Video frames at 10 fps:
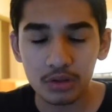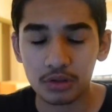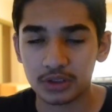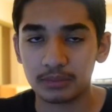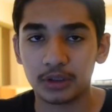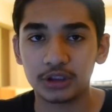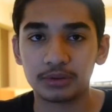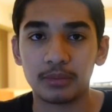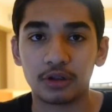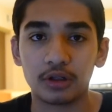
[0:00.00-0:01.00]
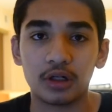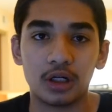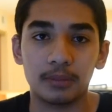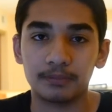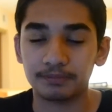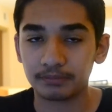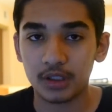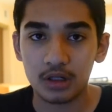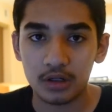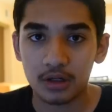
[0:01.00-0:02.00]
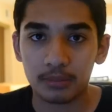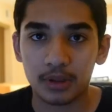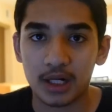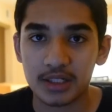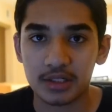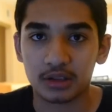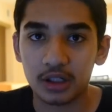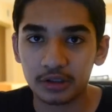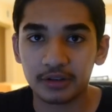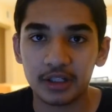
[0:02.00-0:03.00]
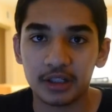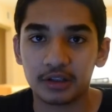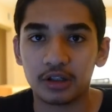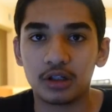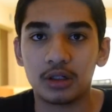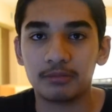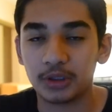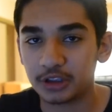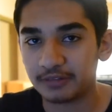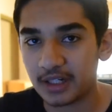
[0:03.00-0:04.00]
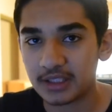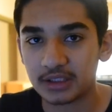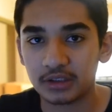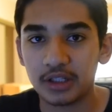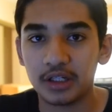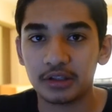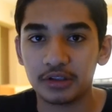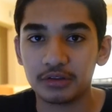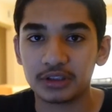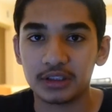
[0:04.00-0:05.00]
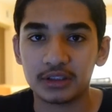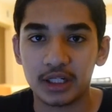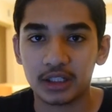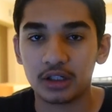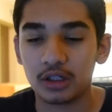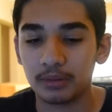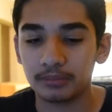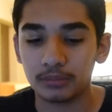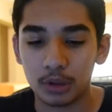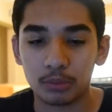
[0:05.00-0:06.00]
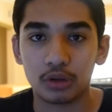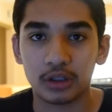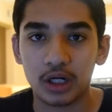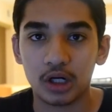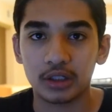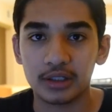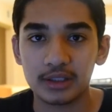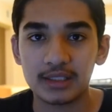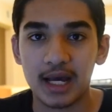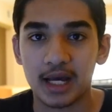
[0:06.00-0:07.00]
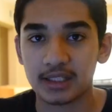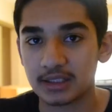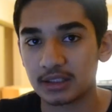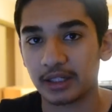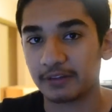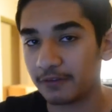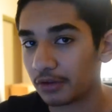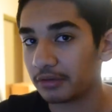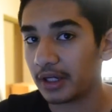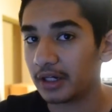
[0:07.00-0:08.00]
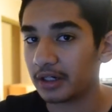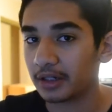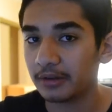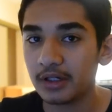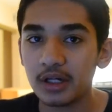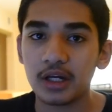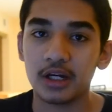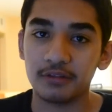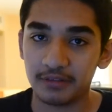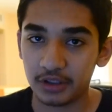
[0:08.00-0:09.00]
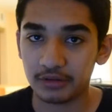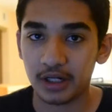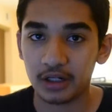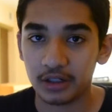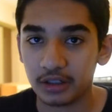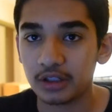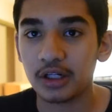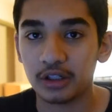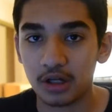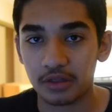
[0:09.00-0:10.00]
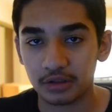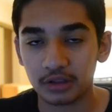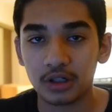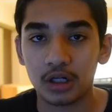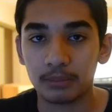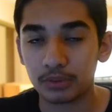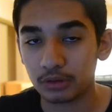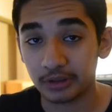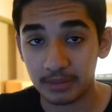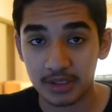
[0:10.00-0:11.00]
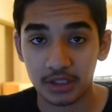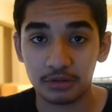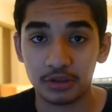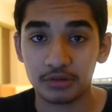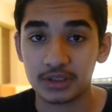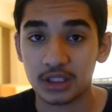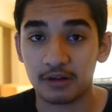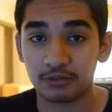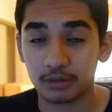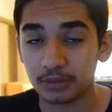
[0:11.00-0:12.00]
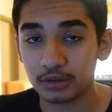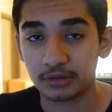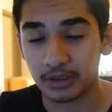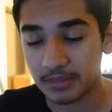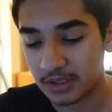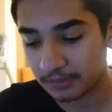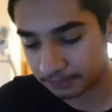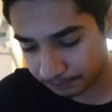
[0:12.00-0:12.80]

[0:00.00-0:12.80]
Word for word: those are much more um processor hungry, and they're um, much faster, and they usually take um, more hard tasks like photo editing and video editing and other um, programs that you'd use, software and programs.